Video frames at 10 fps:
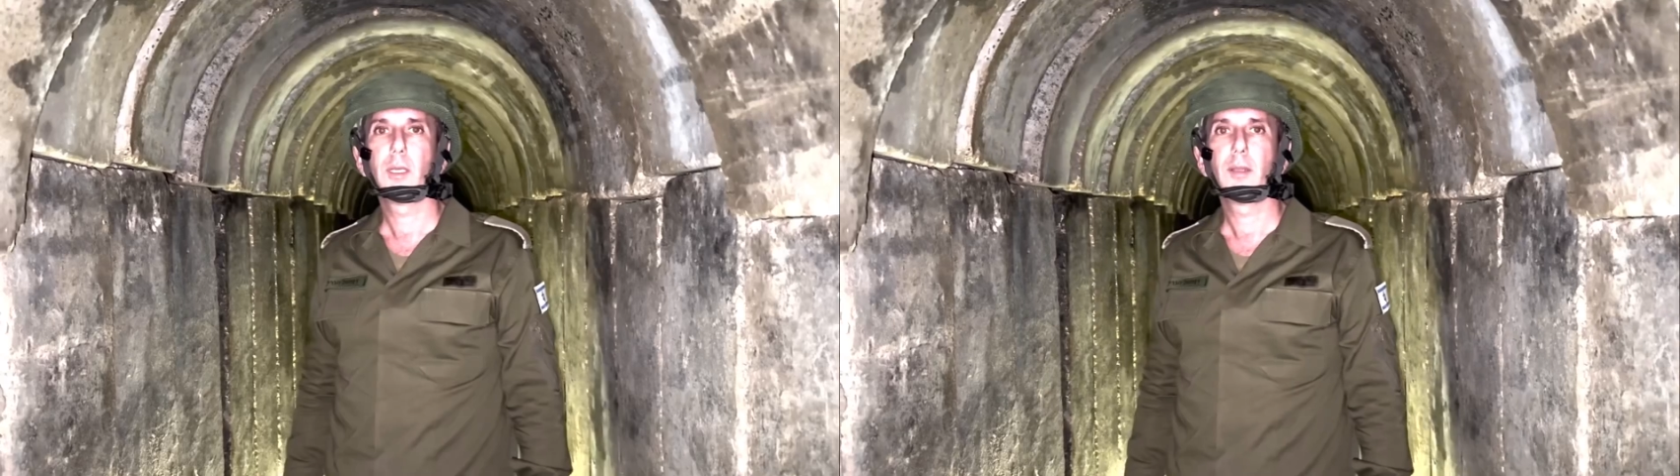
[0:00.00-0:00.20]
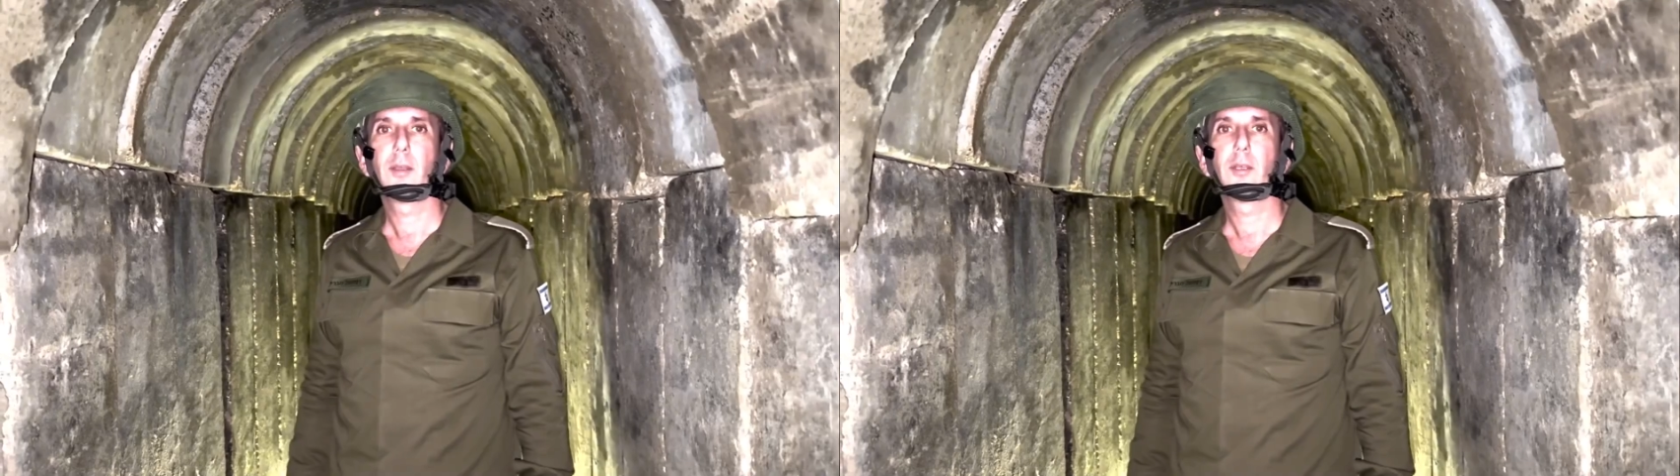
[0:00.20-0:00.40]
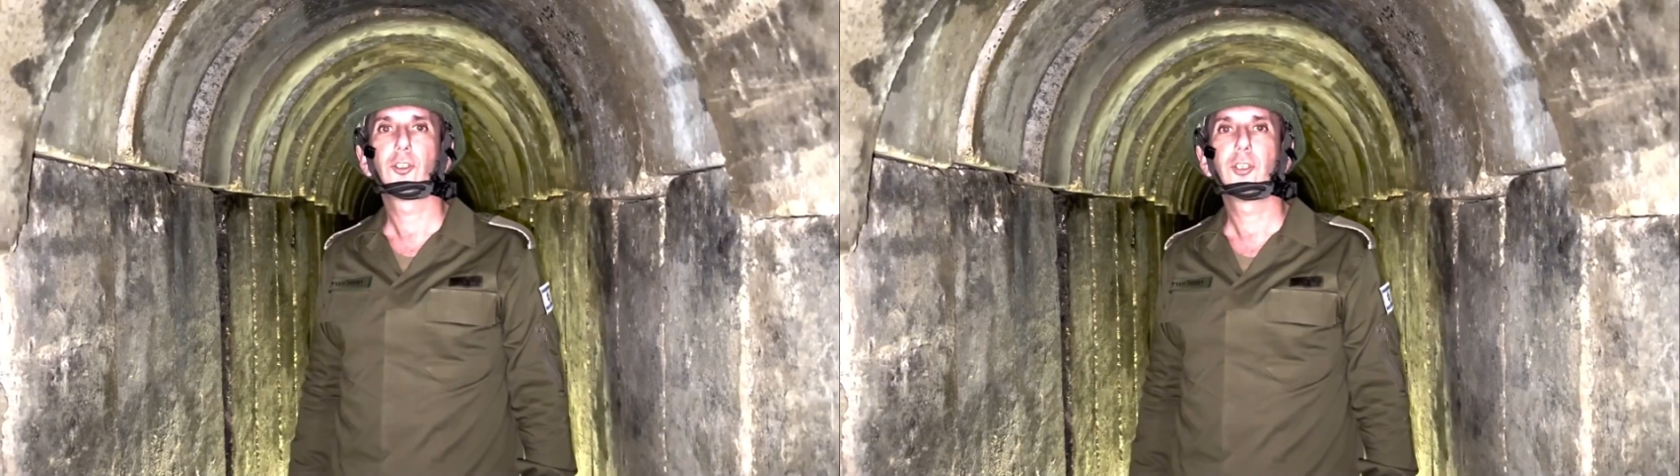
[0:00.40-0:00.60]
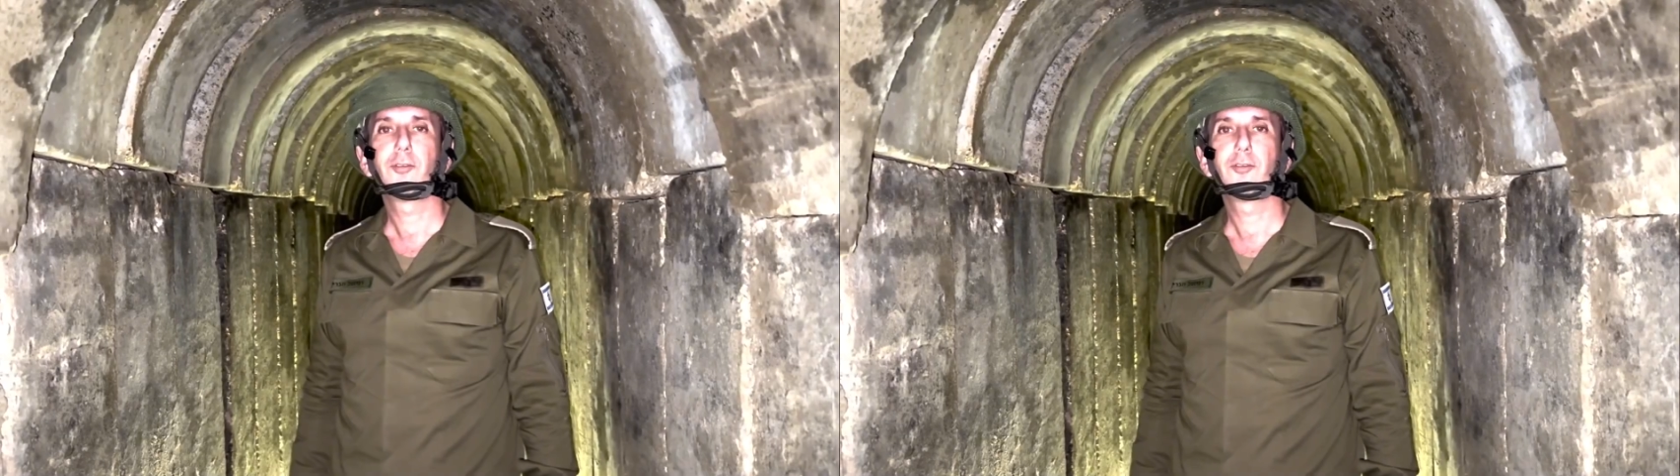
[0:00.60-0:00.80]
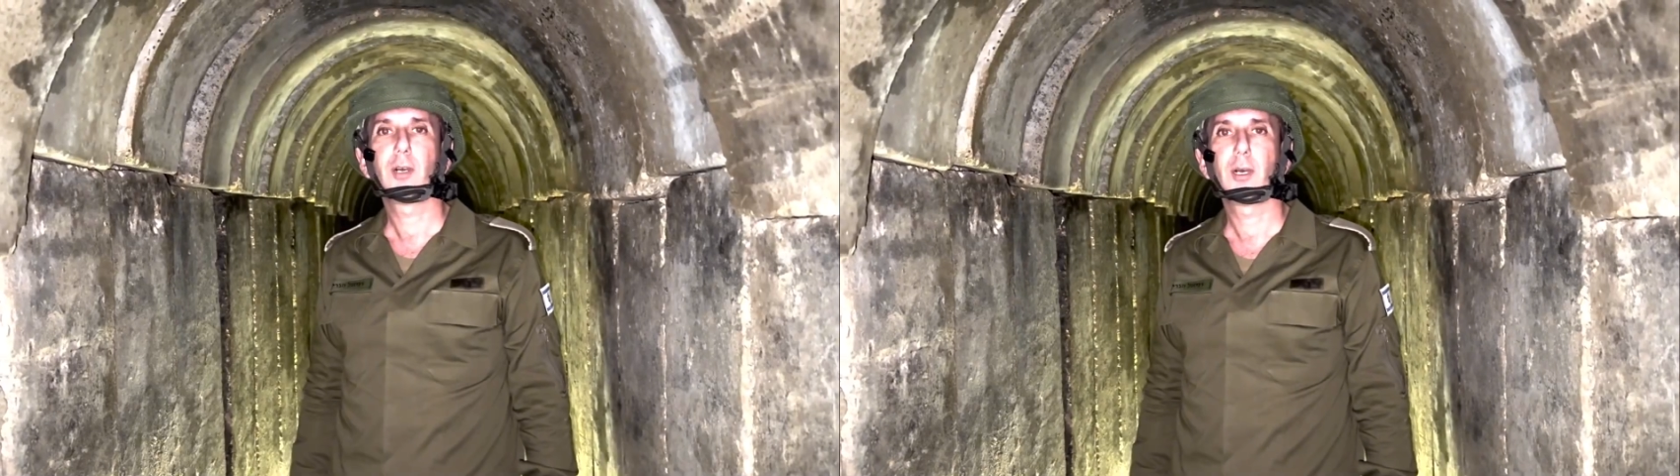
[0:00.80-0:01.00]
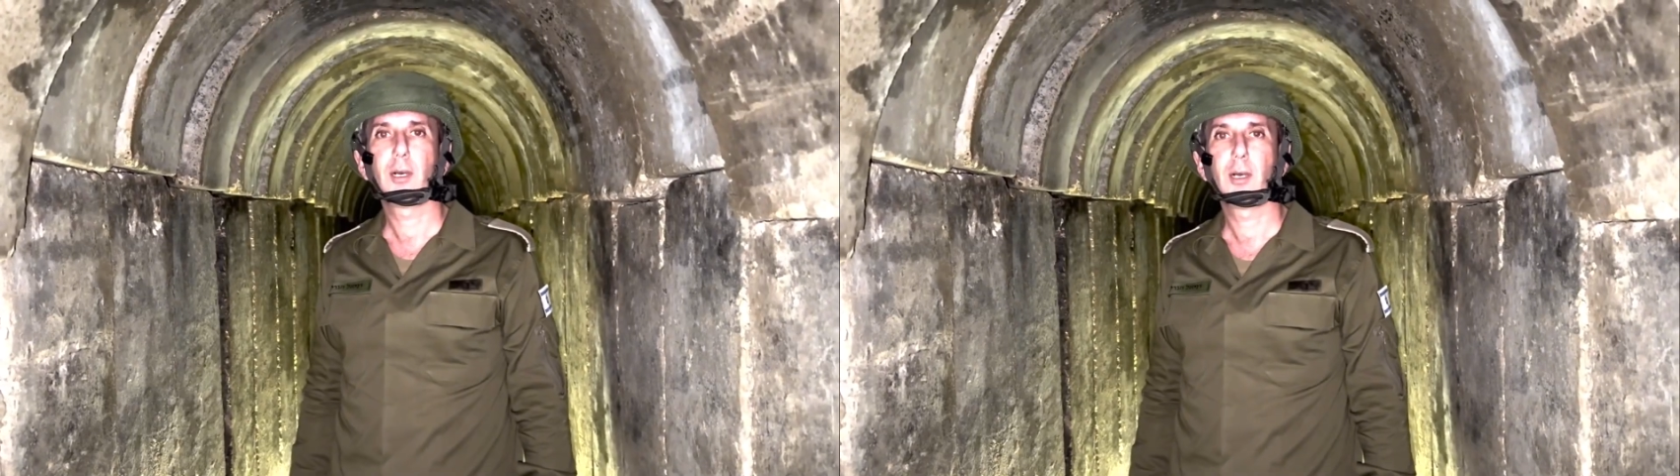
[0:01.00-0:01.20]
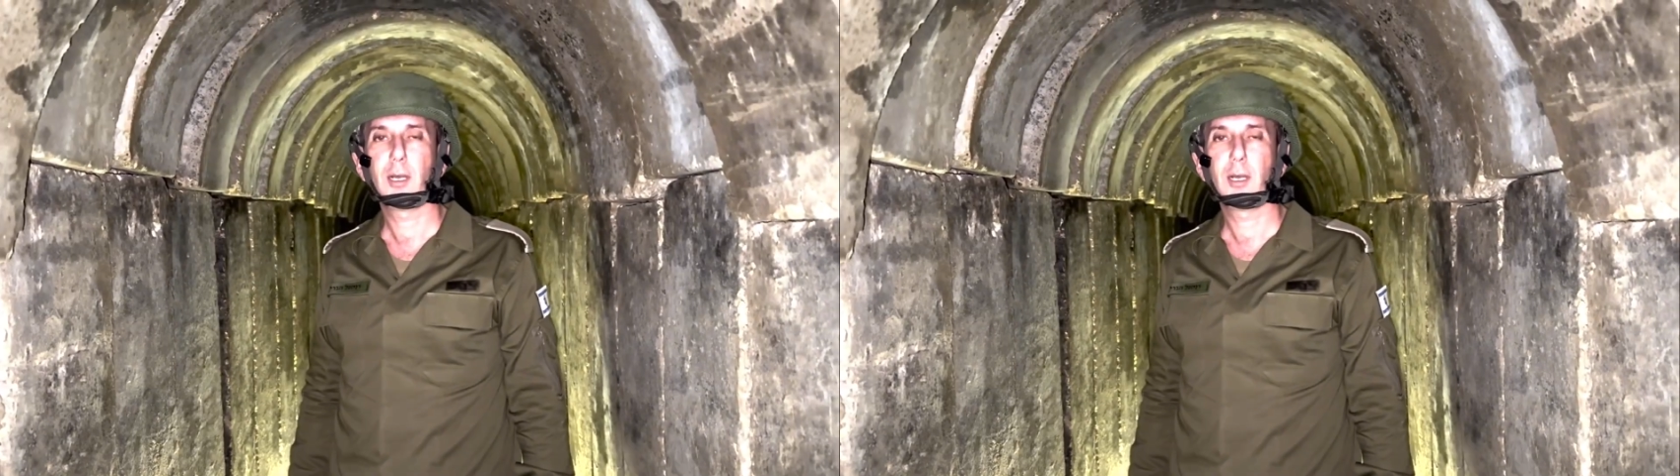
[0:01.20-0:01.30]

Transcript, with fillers: the Shifa